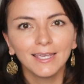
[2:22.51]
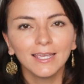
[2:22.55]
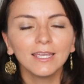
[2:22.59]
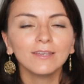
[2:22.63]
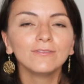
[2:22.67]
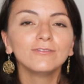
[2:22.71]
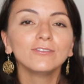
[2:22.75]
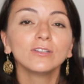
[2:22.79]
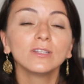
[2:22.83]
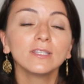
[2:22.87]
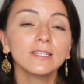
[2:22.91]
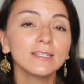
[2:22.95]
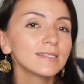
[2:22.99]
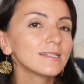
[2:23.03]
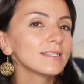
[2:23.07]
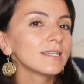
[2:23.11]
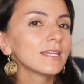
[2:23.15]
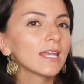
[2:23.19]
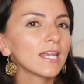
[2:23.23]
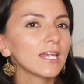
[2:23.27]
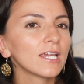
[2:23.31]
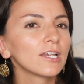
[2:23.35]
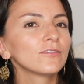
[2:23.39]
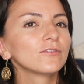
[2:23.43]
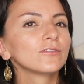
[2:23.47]
If you listen
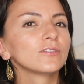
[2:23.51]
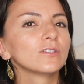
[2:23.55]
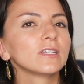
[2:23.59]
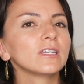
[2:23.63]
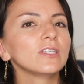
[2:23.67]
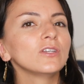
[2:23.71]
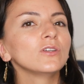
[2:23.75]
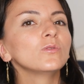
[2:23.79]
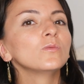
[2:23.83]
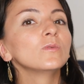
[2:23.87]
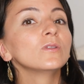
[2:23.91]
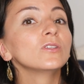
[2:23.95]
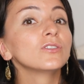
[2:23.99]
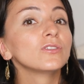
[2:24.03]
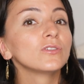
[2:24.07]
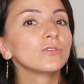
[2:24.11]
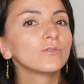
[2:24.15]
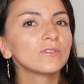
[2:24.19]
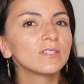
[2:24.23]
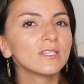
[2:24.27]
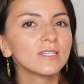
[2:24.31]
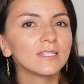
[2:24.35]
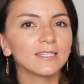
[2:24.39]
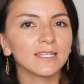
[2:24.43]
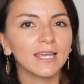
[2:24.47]
carefully, you will
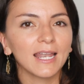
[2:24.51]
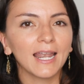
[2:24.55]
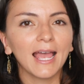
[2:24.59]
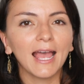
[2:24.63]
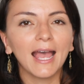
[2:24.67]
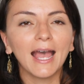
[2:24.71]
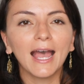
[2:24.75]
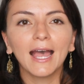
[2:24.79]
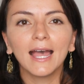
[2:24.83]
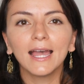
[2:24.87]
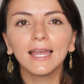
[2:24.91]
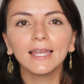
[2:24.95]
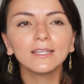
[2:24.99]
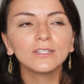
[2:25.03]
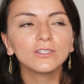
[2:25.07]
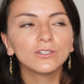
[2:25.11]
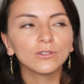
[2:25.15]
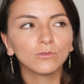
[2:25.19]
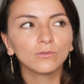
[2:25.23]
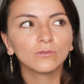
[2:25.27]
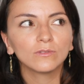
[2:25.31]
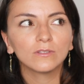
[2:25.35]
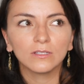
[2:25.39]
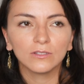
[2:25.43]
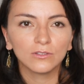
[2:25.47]
notice that I
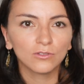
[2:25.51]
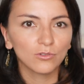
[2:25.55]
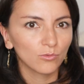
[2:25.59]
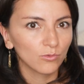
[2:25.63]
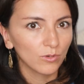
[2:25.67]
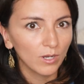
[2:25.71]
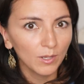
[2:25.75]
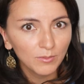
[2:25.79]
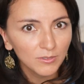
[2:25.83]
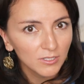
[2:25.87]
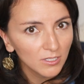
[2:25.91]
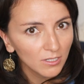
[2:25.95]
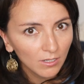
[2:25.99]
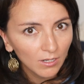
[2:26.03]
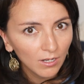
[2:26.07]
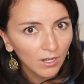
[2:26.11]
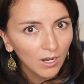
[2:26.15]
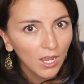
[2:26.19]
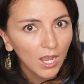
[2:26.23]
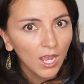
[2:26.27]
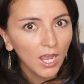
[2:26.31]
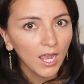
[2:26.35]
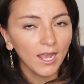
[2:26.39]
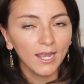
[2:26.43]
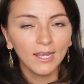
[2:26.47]
don't interrupt her.
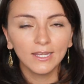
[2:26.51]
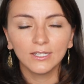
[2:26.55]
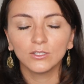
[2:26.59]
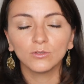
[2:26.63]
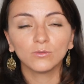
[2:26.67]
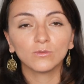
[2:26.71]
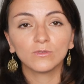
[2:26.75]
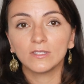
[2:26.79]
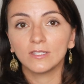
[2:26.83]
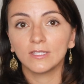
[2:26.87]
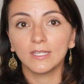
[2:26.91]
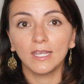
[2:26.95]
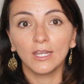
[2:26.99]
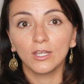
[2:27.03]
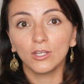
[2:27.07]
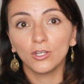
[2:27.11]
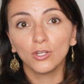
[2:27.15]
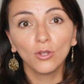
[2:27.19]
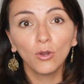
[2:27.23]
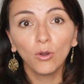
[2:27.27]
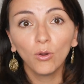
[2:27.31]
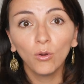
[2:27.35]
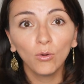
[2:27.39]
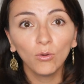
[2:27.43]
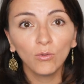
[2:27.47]
I don't say,
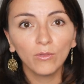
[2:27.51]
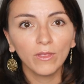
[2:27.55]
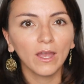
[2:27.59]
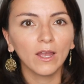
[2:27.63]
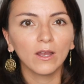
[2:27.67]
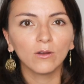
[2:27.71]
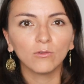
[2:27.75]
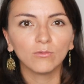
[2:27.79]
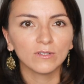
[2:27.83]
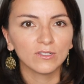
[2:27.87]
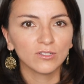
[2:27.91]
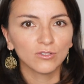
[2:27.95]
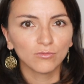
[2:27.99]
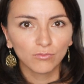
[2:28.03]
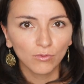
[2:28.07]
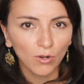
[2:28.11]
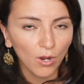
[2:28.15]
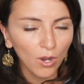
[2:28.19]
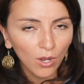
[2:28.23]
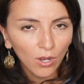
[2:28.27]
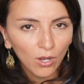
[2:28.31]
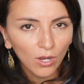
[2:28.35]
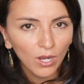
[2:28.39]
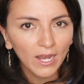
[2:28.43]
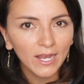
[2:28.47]
no, that was
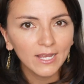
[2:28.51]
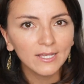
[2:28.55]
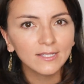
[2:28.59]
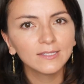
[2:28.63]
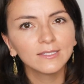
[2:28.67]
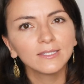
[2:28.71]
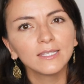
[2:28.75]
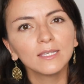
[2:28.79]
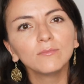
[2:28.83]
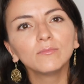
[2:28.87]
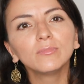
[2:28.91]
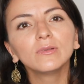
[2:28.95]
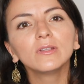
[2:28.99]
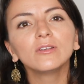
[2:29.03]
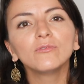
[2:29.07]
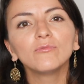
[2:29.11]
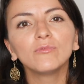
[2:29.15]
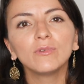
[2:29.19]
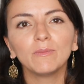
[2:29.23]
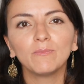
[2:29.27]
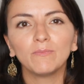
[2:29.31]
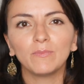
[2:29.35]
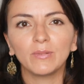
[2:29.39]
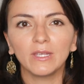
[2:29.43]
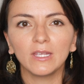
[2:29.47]
wrong. I simply
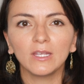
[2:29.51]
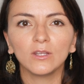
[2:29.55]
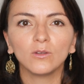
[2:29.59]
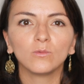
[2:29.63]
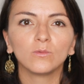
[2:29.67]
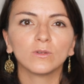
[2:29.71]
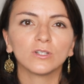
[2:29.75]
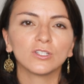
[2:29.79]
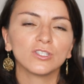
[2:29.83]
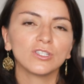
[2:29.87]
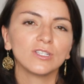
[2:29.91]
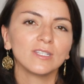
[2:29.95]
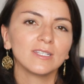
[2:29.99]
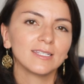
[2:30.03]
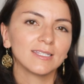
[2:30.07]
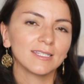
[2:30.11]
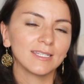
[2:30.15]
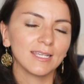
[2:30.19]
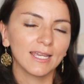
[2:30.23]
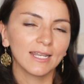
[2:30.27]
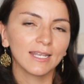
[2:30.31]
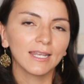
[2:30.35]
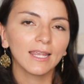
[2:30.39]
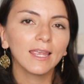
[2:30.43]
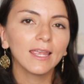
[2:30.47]
repeat what she
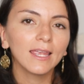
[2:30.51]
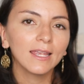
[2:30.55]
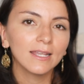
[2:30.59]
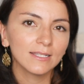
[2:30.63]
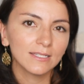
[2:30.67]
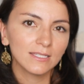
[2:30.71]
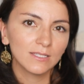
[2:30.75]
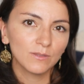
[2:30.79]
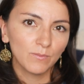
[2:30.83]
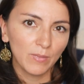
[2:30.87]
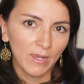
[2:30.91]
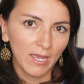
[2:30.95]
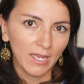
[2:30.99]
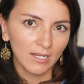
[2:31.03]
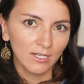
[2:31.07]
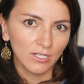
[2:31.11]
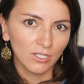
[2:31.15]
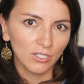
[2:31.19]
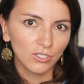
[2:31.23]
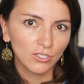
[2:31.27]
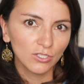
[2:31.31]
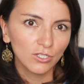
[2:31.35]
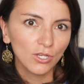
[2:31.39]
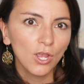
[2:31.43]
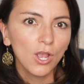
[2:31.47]
said in
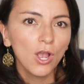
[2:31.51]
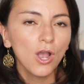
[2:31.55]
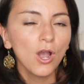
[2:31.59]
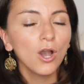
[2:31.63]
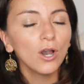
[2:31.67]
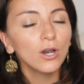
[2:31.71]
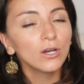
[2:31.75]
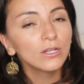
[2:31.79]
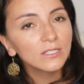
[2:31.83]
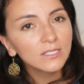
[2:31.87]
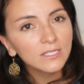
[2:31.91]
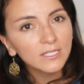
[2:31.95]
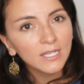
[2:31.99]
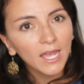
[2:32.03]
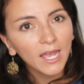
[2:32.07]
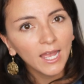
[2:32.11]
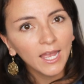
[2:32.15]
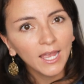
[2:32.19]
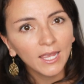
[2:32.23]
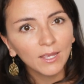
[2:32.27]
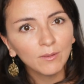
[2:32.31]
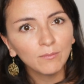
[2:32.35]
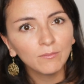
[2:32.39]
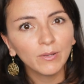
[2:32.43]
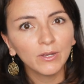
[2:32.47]
Spanish. On
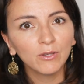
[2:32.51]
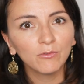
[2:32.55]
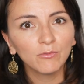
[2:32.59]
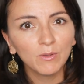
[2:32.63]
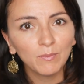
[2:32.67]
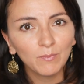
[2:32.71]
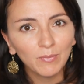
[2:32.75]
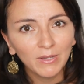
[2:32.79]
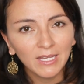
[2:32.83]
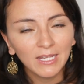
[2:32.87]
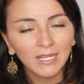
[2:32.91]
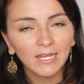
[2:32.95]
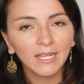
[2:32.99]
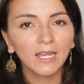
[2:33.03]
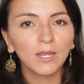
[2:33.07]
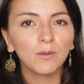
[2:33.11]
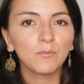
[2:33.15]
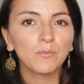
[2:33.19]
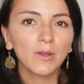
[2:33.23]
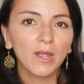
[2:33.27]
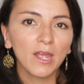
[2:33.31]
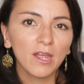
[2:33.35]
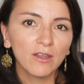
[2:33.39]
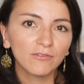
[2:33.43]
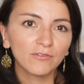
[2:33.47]
time, by repeating
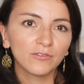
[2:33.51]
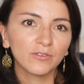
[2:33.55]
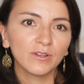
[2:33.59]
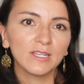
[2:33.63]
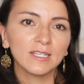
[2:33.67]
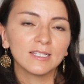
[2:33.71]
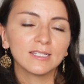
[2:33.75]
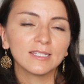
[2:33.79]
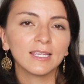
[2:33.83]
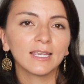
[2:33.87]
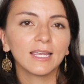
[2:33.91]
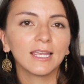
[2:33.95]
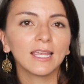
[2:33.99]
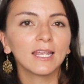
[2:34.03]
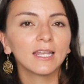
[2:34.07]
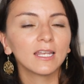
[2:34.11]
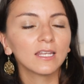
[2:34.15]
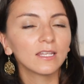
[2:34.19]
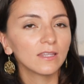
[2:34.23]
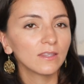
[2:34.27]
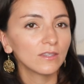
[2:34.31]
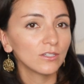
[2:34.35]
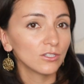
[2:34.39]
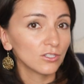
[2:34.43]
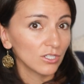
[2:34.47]
and paraphrasing
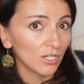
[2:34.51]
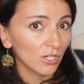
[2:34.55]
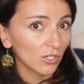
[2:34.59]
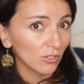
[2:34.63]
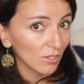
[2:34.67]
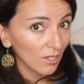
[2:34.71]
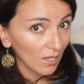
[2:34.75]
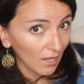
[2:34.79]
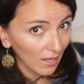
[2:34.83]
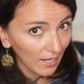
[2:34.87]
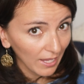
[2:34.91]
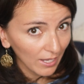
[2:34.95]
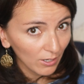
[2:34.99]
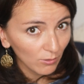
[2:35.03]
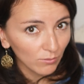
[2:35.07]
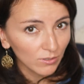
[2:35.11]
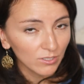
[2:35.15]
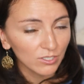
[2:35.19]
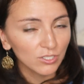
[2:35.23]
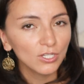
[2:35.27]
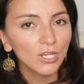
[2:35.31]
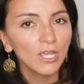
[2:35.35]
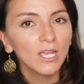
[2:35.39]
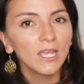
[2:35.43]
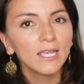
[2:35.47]
in the target
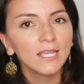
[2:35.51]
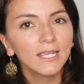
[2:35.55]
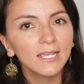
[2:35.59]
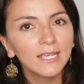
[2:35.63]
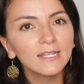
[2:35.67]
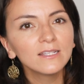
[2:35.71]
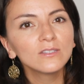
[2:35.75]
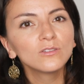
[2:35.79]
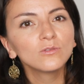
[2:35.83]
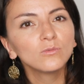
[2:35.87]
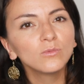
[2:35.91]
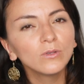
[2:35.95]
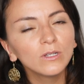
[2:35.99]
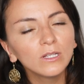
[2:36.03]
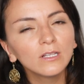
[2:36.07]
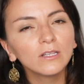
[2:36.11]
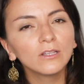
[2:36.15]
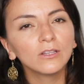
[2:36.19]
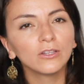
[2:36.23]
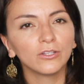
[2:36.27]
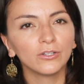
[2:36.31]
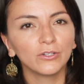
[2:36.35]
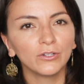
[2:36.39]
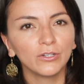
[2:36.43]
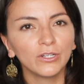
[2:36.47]
language, kids
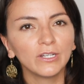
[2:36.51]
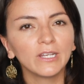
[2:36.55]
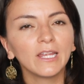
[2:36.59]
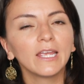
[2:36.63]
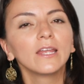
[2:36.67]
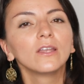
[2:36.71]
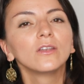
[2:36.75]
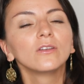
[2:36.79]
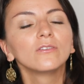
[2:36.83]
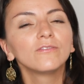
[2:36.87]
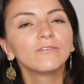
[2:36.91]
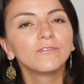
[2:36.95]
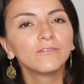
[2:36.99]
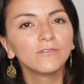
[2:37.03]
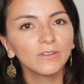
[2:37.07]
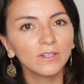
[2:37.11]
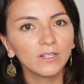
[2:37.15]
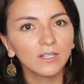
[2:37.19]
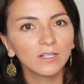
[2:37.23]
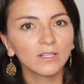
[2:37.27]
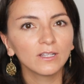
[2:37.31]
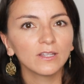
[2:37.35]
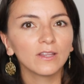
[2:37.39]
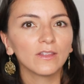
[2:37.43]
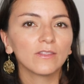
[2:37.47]
will learn and
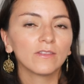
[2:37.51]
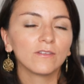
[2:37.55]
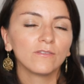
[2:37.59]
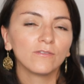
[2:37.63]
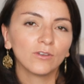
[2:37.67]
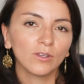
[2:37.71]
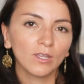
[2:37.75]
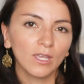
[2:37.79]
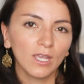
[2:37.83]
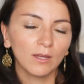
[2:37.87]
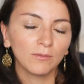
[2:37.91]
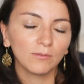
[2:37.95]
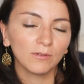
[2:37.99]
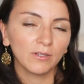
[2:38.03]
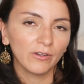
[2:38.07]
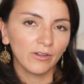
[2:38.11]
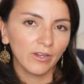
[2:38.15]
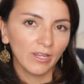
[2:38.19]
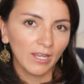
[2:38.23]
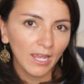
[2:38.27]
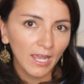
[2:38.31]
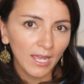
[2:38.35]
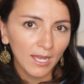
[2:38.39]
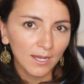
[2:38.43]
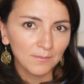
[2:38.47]
fill the
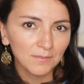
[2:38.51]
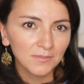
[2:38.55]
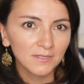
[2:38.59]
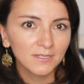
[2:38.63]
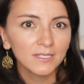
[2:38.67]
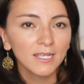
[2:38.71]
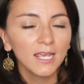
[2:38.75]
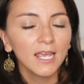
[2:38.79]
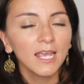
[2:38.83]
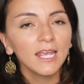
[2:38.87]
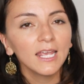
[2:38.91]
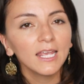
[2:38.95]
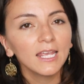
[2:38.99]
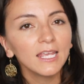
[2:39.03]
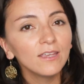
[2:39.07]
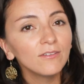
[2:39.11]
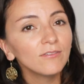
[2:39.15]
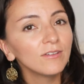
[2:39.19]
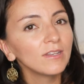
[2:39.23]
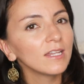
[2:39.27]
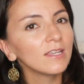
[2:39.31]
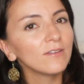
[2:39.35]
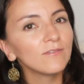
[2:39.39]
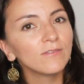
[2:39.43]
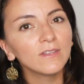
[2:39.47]
vocabulary gaps,
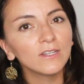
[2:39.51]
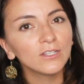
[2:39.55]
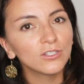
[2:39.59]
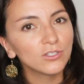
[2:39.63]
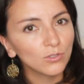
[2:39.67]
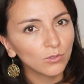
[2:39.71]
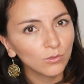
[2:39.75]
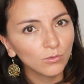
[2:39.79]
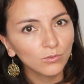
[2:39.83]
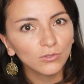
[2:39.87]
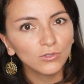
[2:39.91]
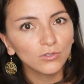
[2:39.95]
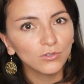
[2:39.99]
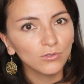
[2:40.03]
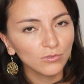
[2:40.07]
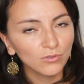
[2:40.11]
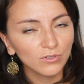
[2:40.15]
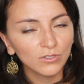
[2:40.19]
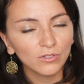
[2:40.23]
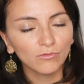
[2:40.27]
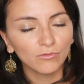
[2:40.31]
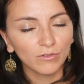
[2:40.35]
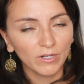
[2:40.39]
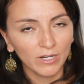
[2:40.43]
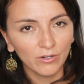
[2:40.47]
even if they don't use
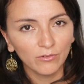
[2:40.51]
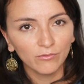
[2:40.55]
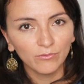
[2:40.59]
it right